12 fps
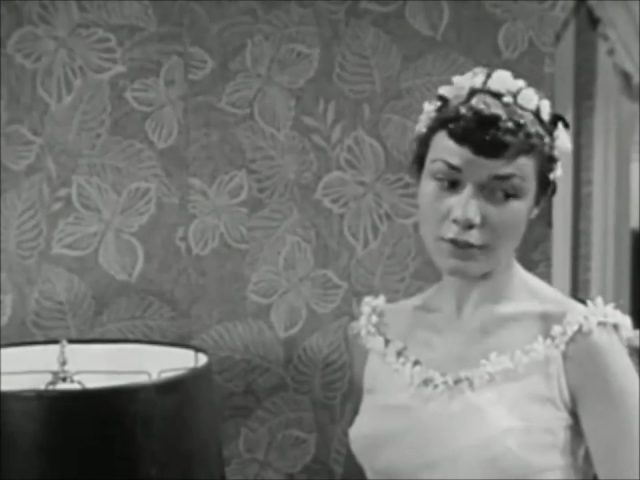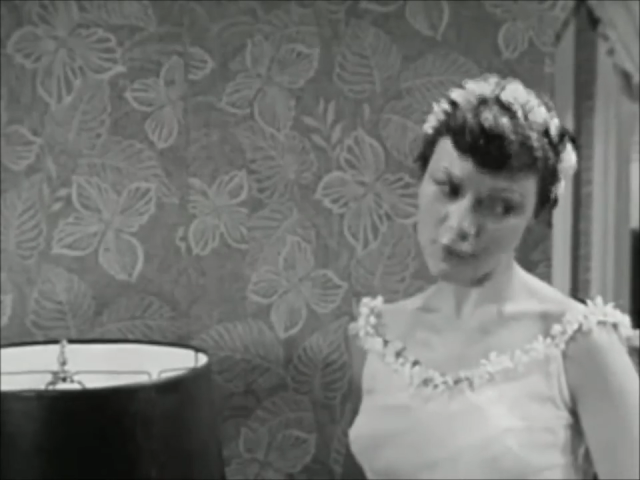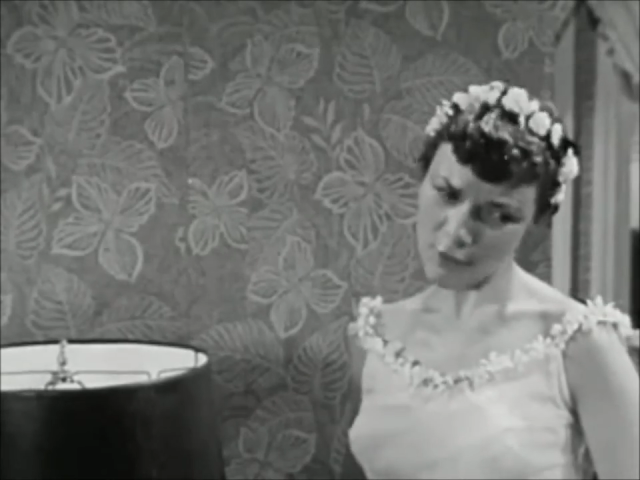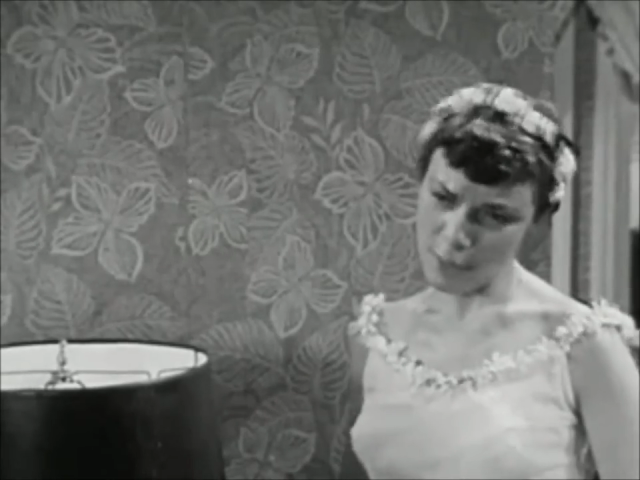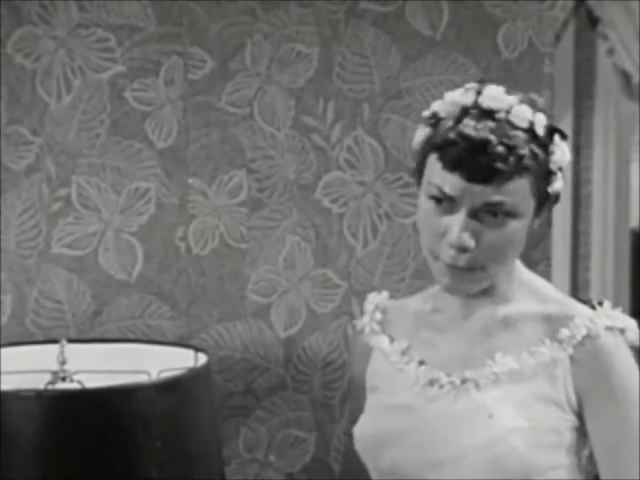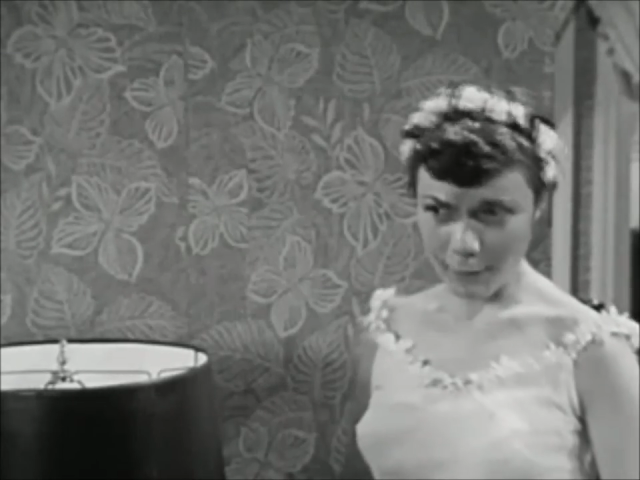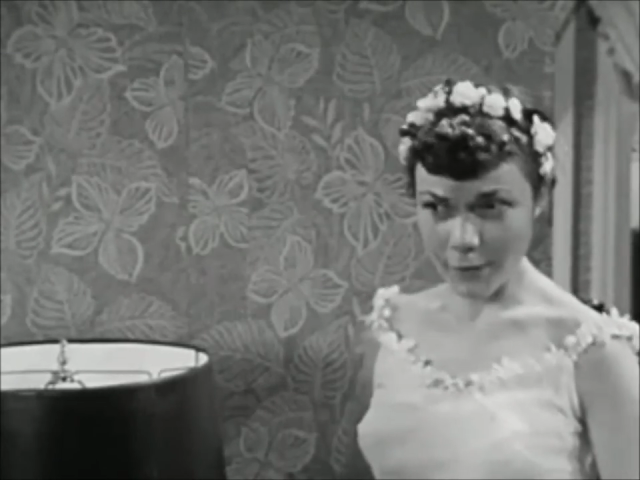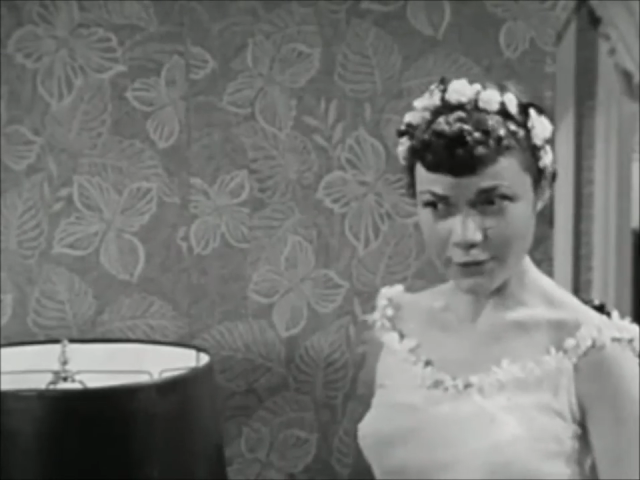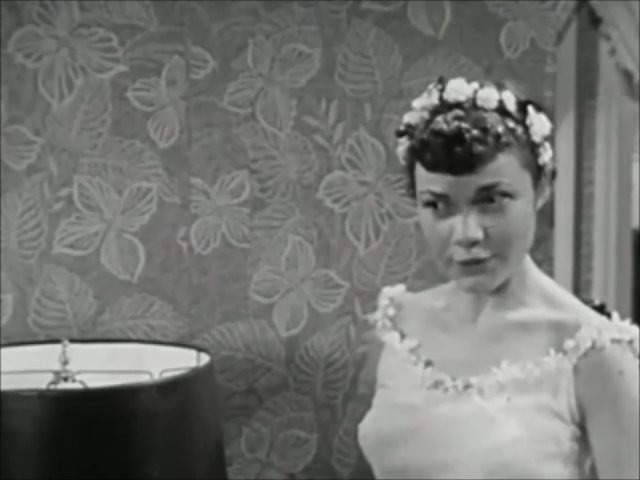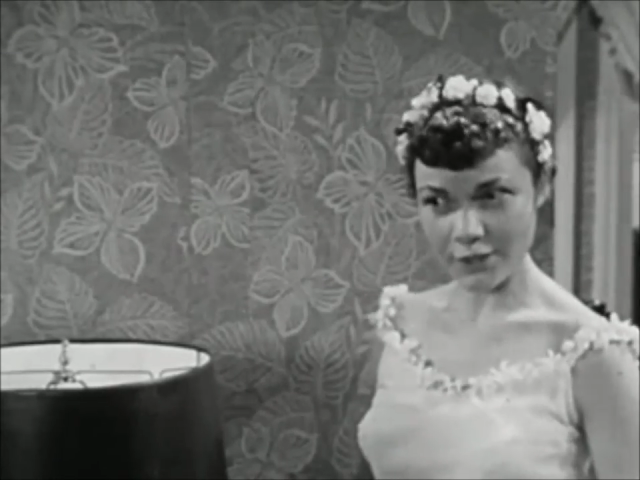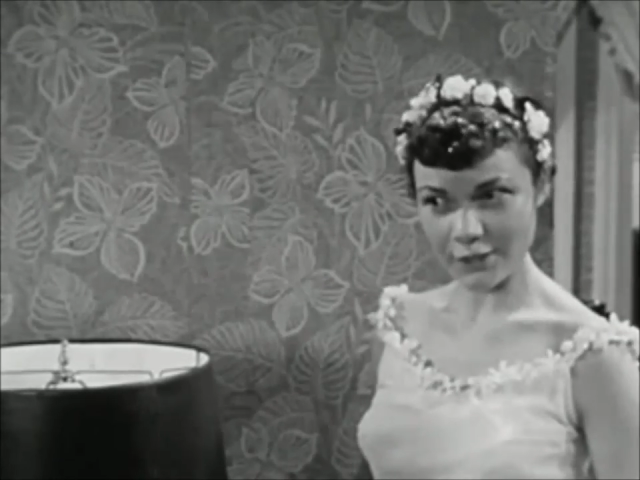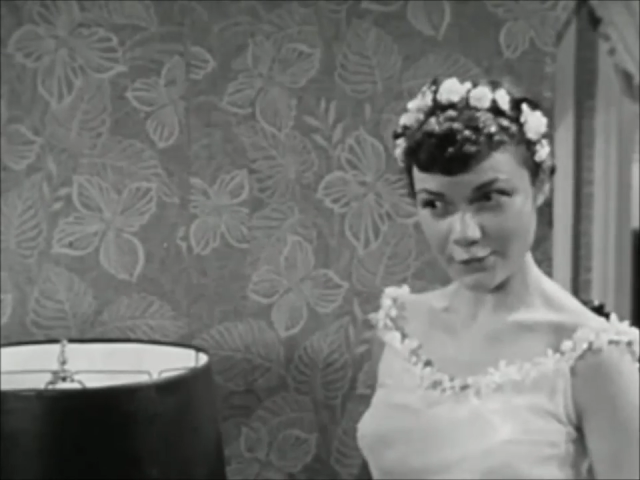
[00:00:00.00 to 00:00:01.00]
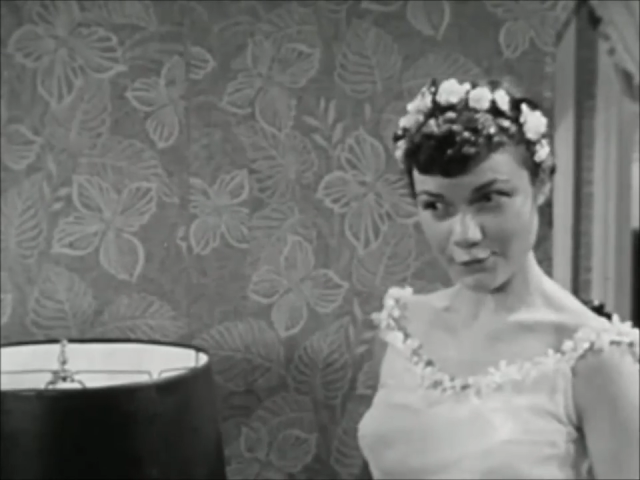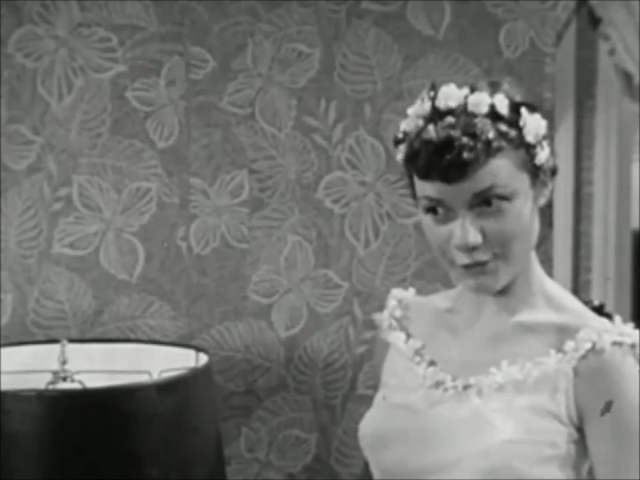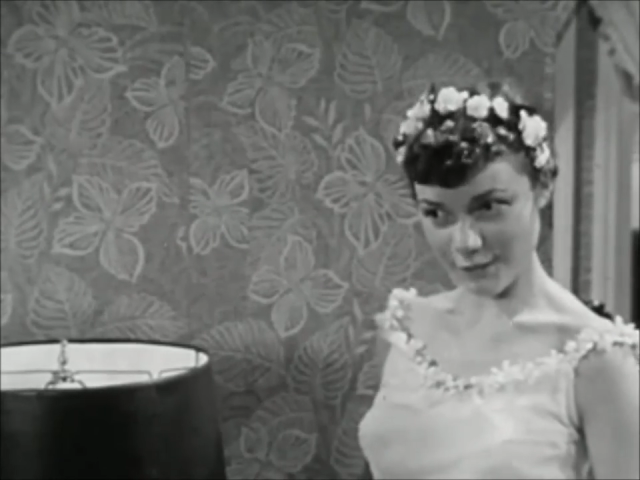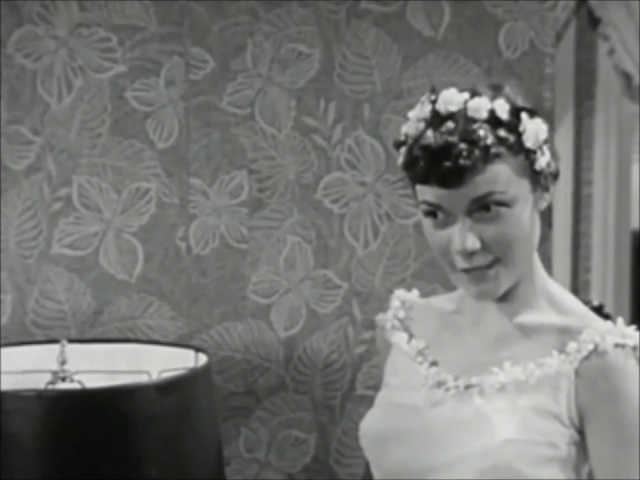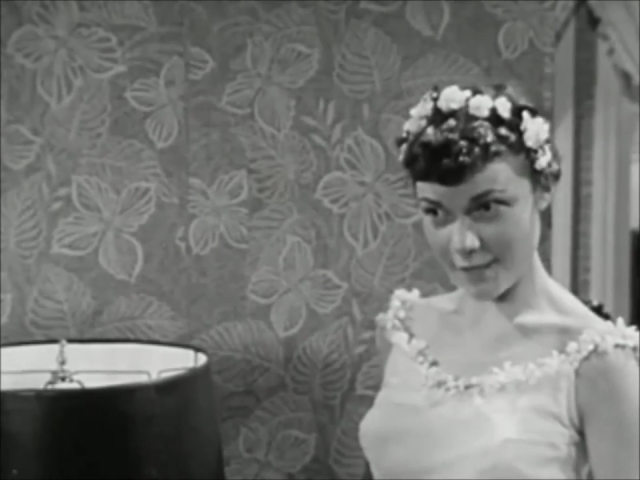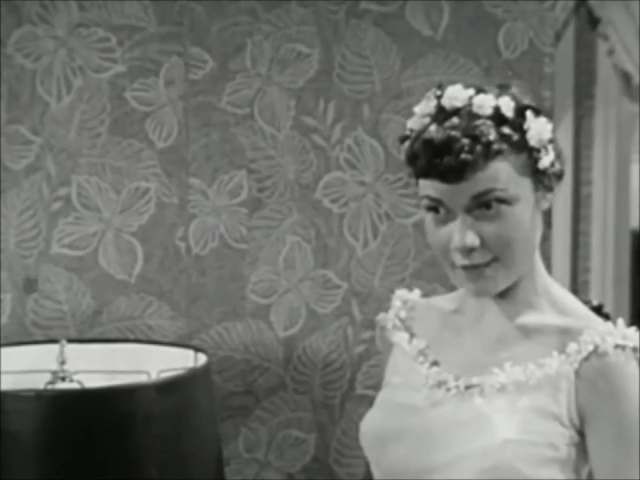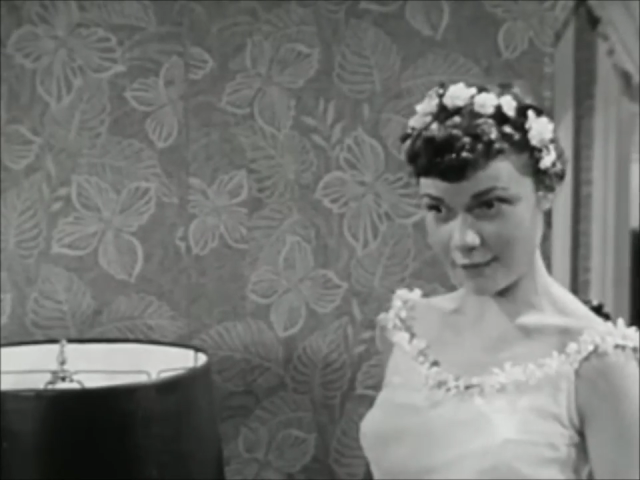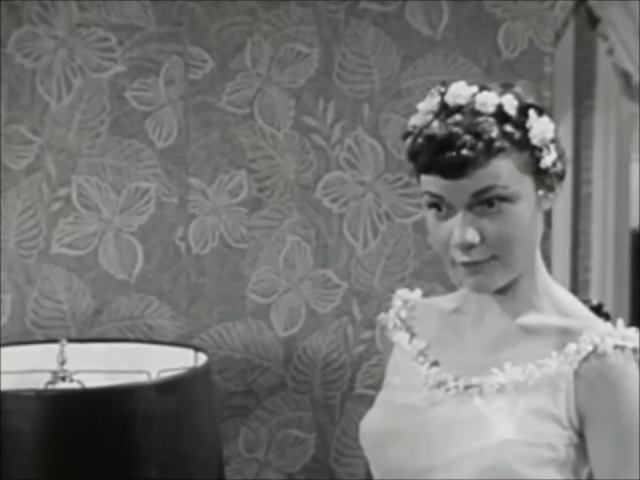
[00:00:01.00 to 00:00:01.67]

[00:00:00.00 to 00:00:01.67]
They might not understand.